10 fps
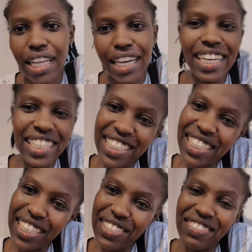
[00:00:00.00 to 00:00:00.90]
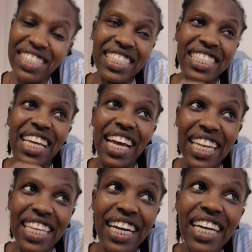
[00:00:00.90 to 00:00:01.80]
at least 30 minutes
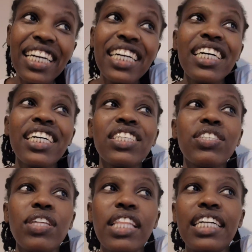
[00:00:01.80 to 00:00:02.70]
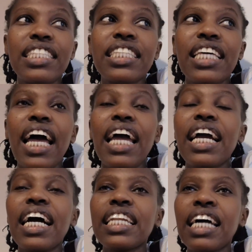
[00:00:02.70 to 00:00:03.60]
earlier so that i
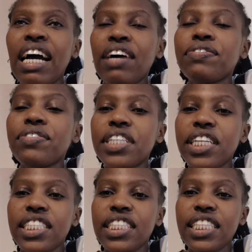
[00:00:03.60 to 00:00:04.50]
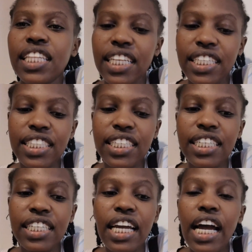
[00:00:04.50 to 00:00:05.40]
can have rest
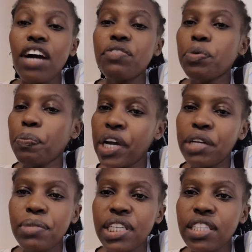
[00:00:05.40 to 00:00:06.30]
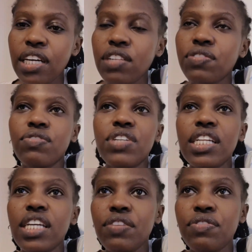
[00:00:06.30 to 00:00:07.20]
like i've prepared myself i've
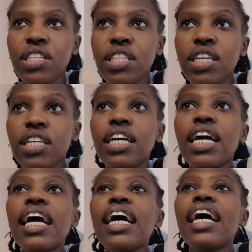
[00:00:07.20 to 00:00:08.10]
done everything